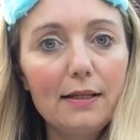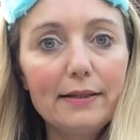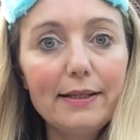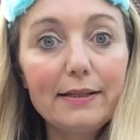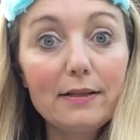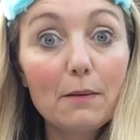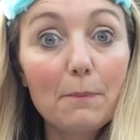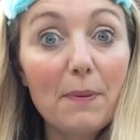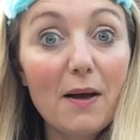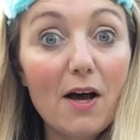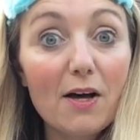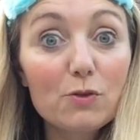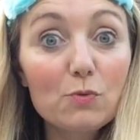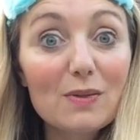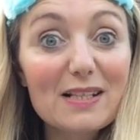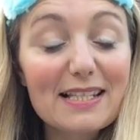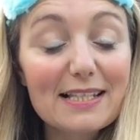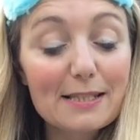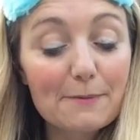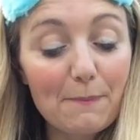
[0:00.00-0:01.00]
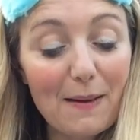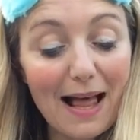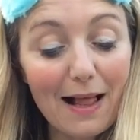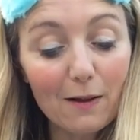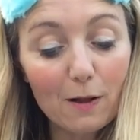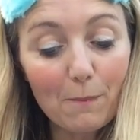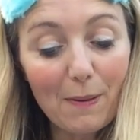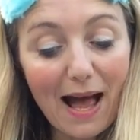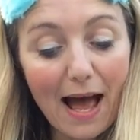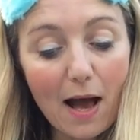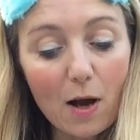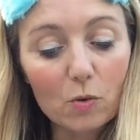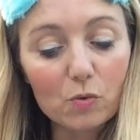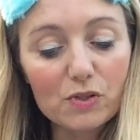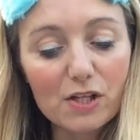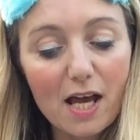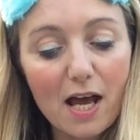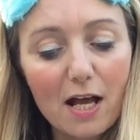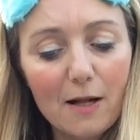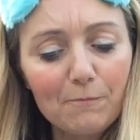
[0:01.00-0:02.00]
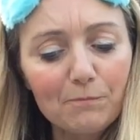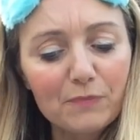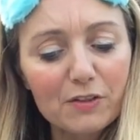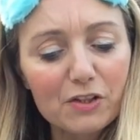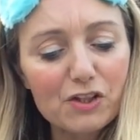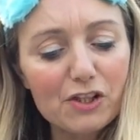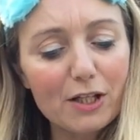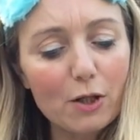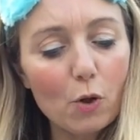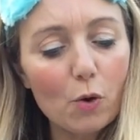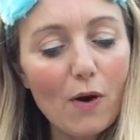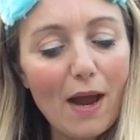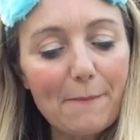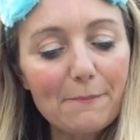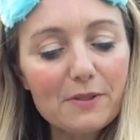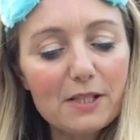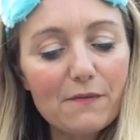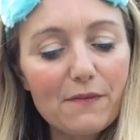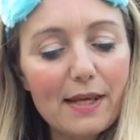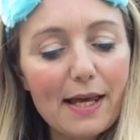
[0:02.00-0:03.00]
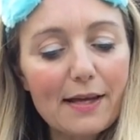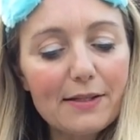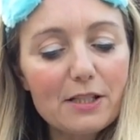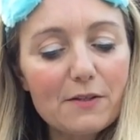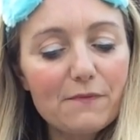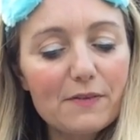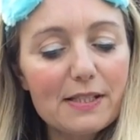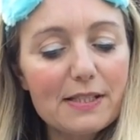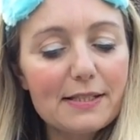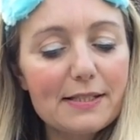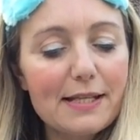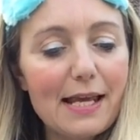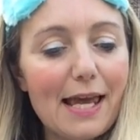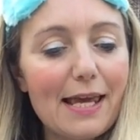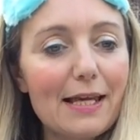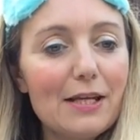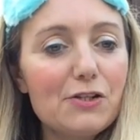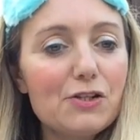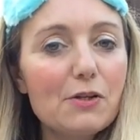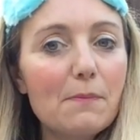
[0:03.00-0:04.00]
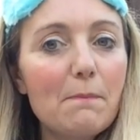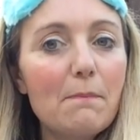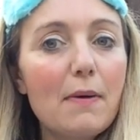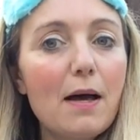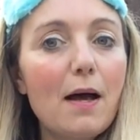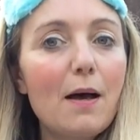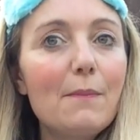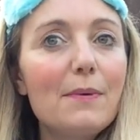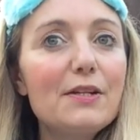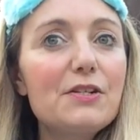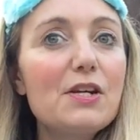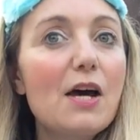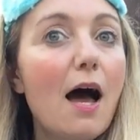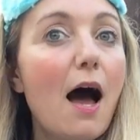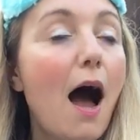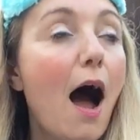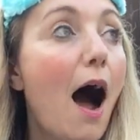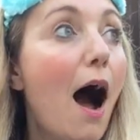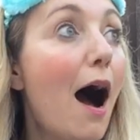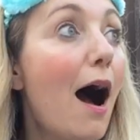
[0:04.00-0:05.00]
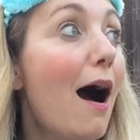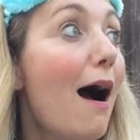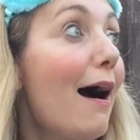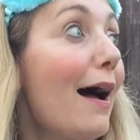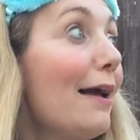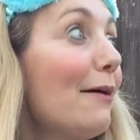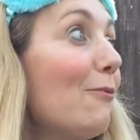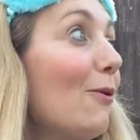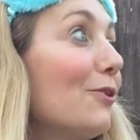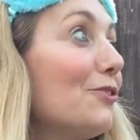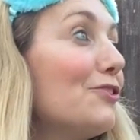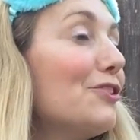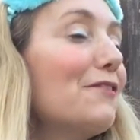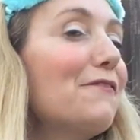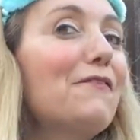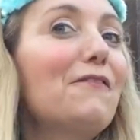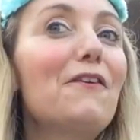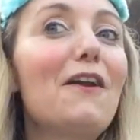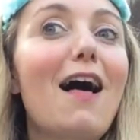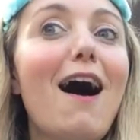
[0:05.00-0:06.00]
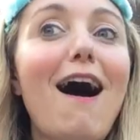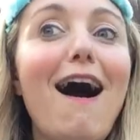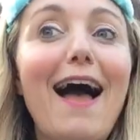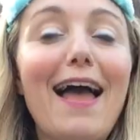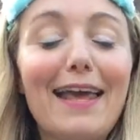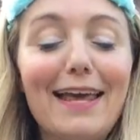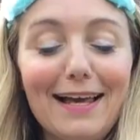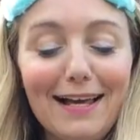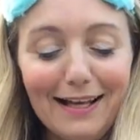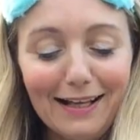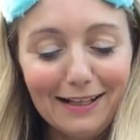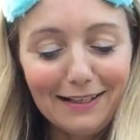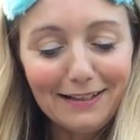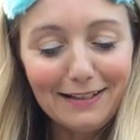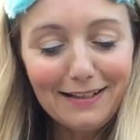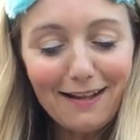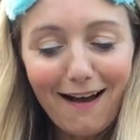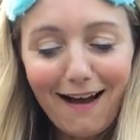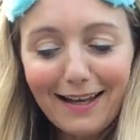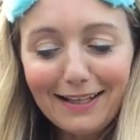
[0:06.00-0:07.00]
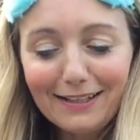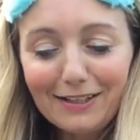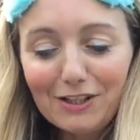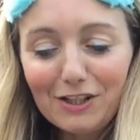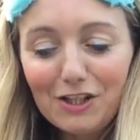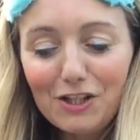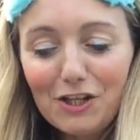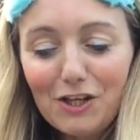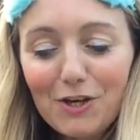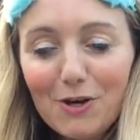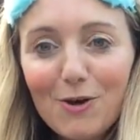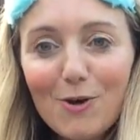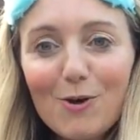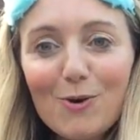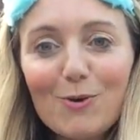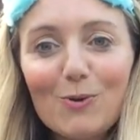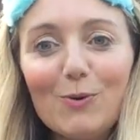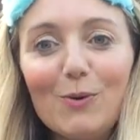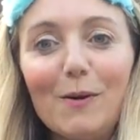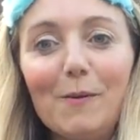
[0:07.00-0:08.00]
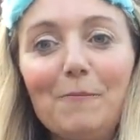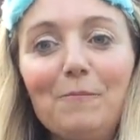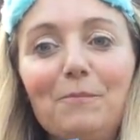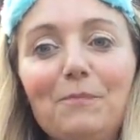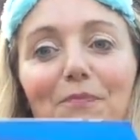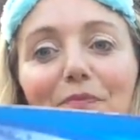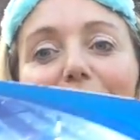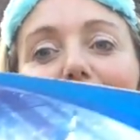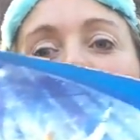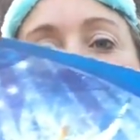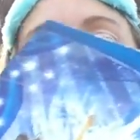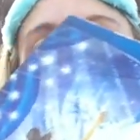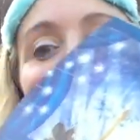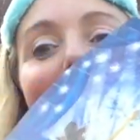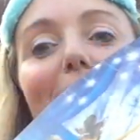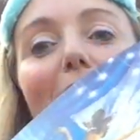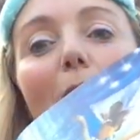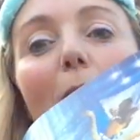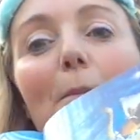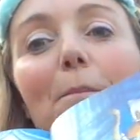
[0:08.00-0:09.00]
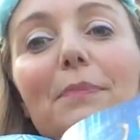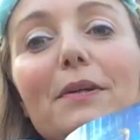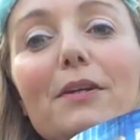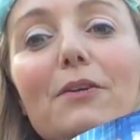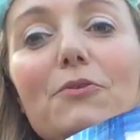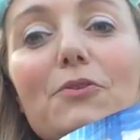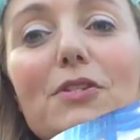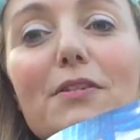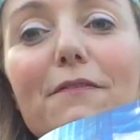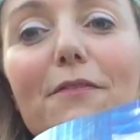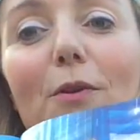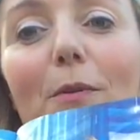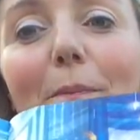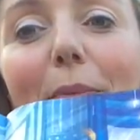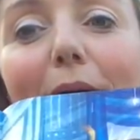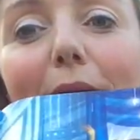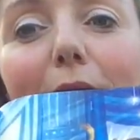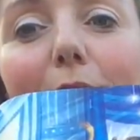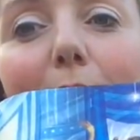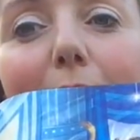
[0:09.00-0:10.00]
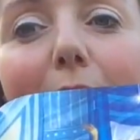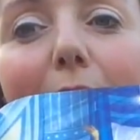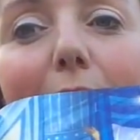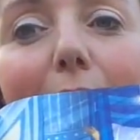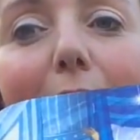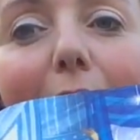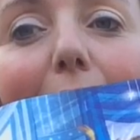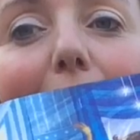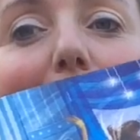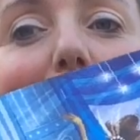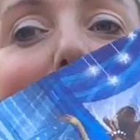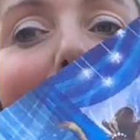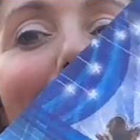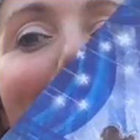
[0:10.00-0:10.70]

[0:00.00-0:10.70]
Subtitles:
Little Bird was spellbound. She crept to the edge of the stage and murmured, I want to fly like you. And there is our beautiful ballerina.